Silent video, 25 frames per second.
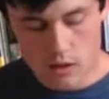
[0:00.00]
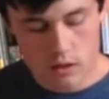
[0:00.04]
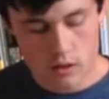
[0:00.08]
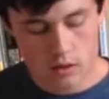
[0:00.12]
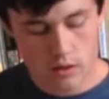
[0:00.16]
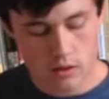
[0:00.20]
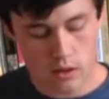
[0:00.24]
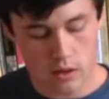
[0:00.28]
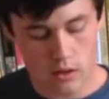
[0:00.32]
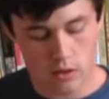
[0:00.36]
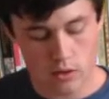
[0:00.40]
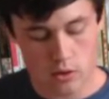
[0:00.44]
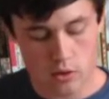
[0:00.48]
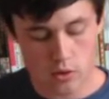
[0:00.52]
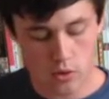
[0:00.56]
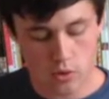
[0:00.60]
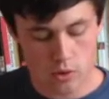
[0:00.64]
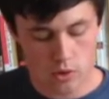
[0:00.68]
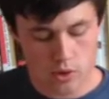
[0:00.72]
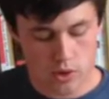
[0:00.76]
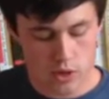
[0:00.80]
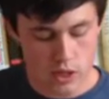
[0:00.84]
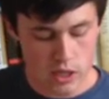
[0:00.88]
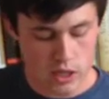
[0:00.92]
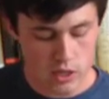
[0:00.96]
Then on the
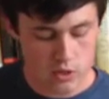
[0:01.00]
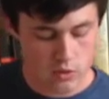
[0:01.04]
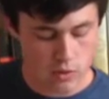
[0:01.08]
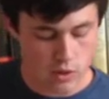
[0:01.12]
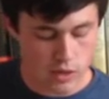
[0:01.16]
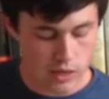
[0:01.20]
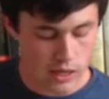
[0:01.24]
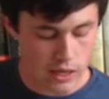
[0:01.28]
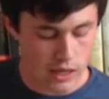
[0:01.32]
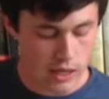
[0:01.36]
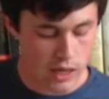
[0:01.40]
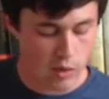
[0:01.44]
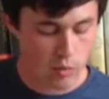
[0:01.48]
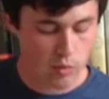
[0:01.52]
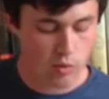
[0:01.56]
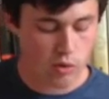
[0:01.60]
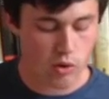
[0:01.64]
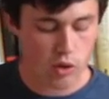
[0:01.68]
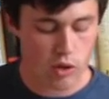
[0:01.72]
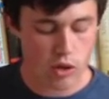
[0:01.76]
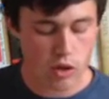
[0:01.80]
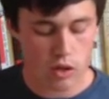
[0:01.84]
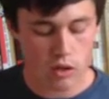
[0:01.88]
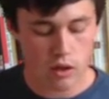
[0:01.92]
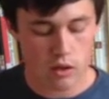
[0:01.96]
chord change, we're going to hammer
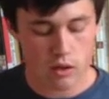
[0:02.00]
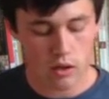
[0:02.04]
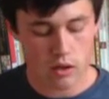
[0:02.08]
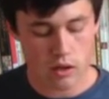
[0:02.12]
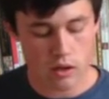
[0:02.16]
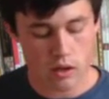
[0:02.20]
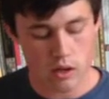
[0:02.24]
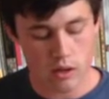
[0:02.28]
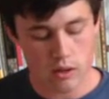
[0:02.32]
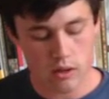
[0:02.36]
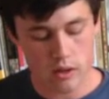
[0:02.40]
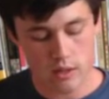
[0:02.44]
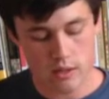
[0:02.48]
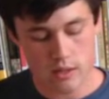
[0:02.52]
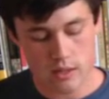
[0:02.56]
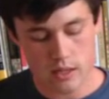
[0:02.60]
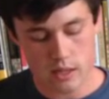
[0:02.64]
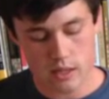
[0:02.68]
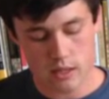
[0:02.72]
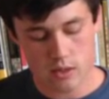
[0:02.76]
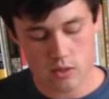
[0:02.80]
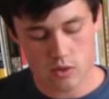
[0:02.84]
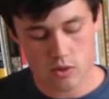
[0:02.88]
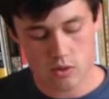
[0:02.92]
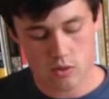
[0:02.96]
on the
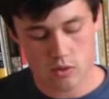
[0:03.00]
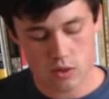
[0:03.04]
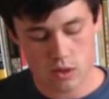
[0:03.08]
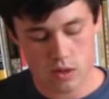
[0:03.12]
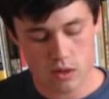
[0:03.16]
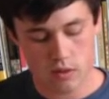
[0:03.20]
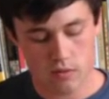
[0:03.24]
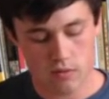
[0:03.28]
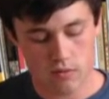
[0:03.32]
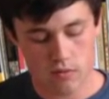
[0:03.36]
2nd string,